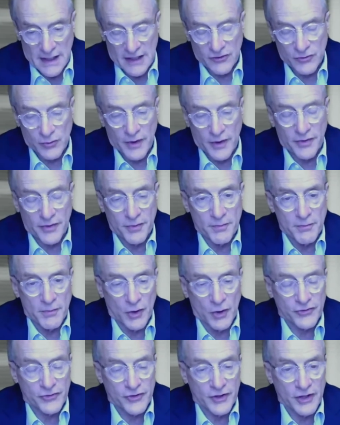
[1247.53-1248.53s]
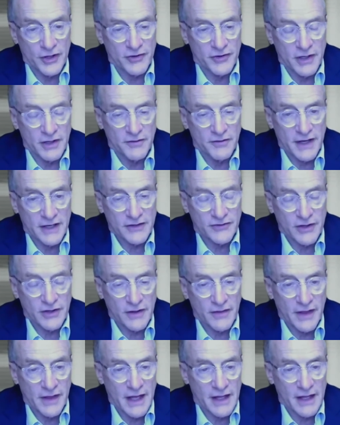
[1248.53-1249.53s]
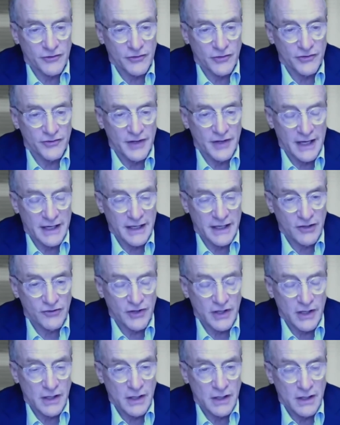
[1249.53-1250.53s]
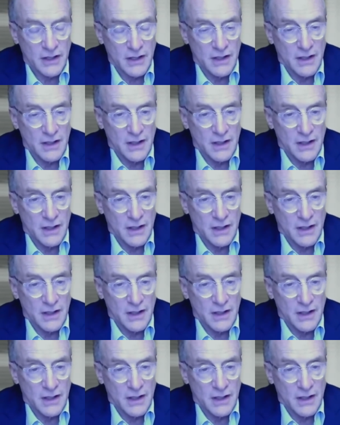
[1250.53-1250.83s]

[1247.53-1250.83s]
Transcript: as with most things in investing, the answer is not easy.